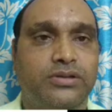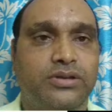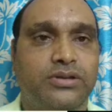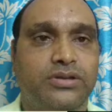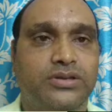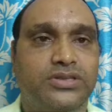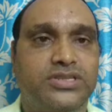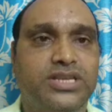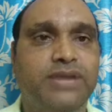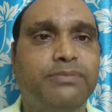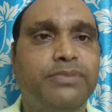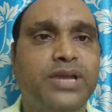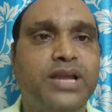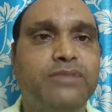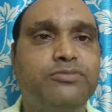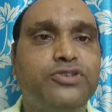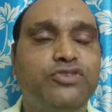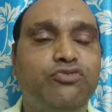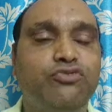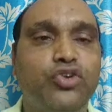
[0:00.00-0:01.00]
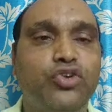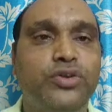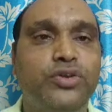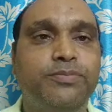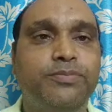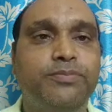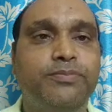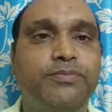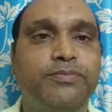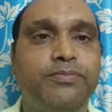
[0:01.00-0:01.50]
Sometimes
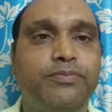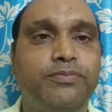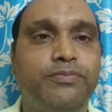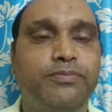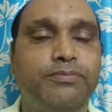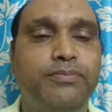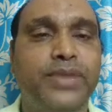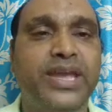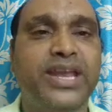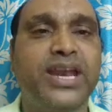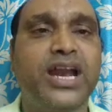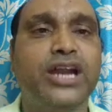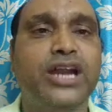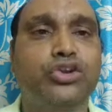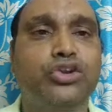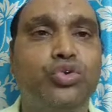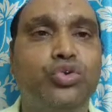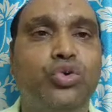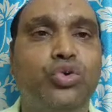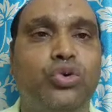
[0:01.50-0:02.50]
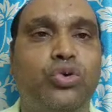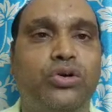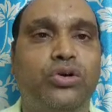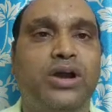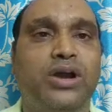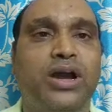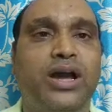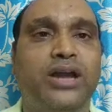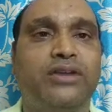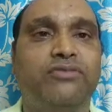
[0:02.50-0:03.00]
we may not
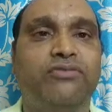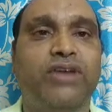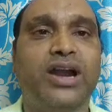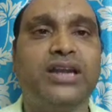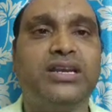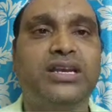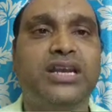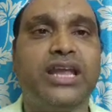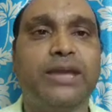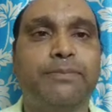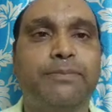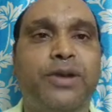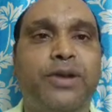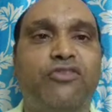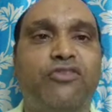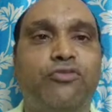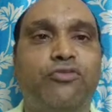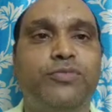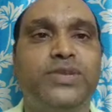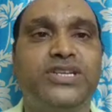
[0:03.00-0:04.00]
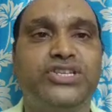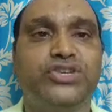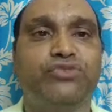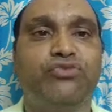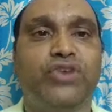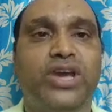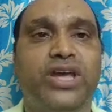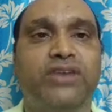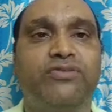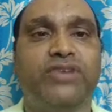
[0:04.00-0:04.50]
know on what type of
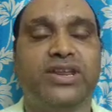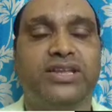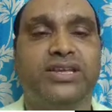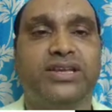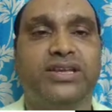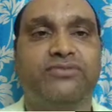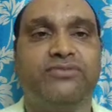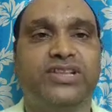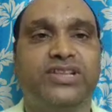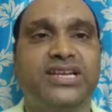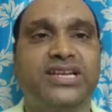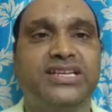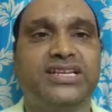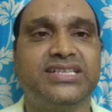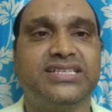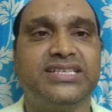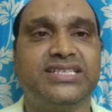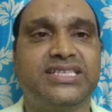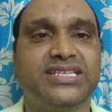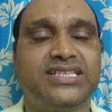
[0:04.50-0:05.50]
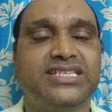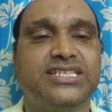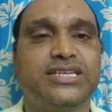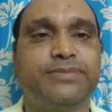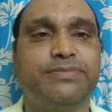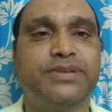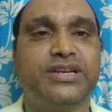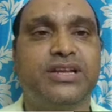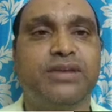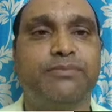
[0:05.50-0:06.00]
machine we are working, whether it is a
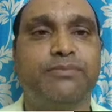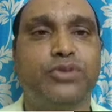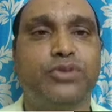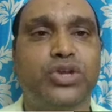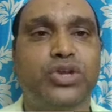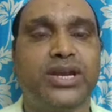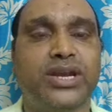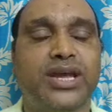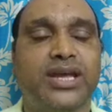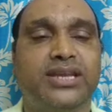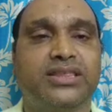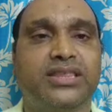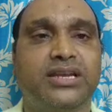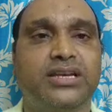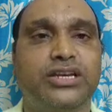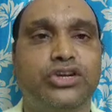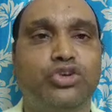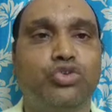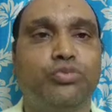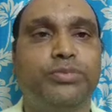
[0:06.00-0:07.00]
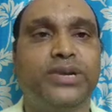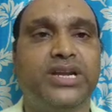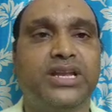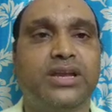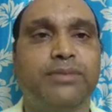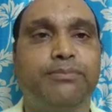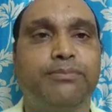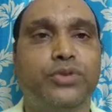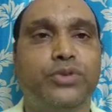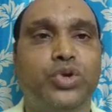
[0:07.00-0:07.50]
16-bit computer or
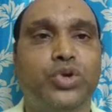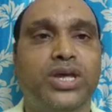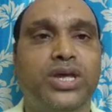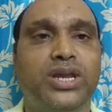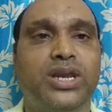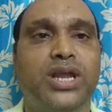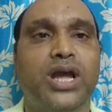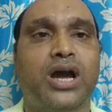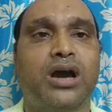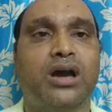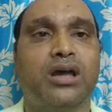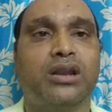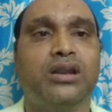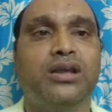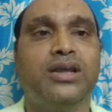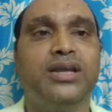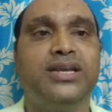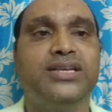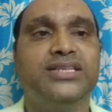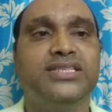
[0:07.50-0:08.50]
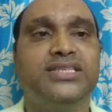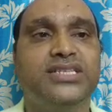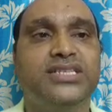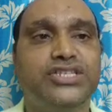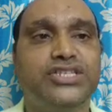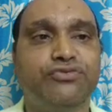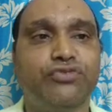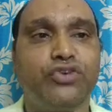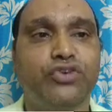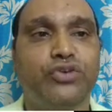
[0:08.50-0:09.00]
32-bit computer or
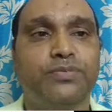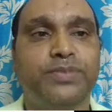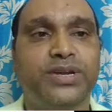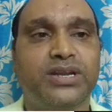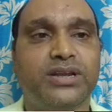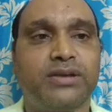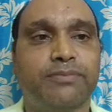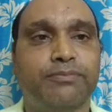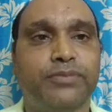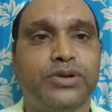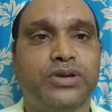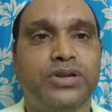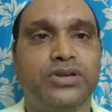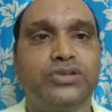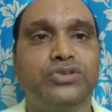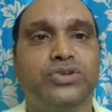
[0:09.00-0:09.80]
64-bit computer.